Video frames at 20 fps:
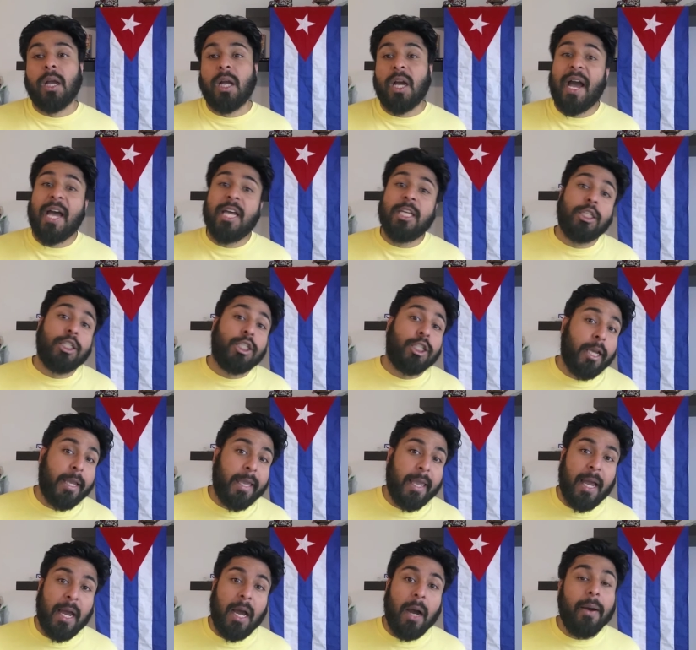guys
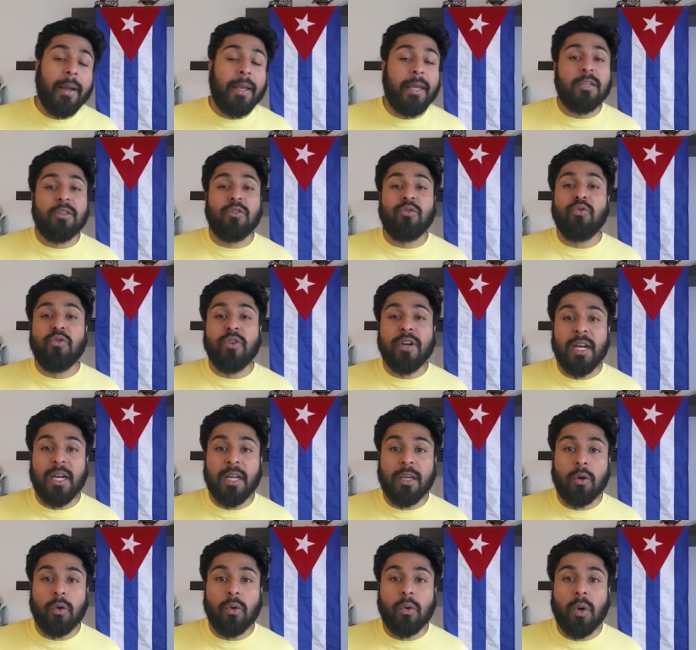check it out it is
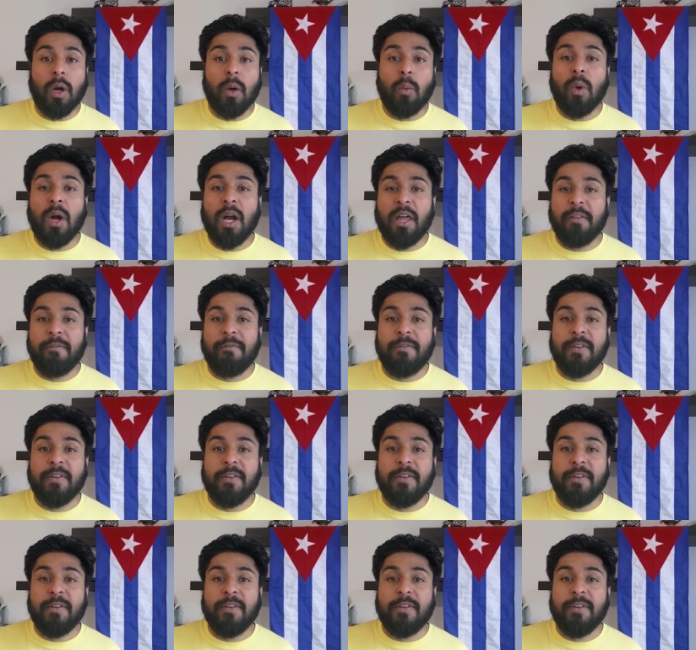really cool and worth a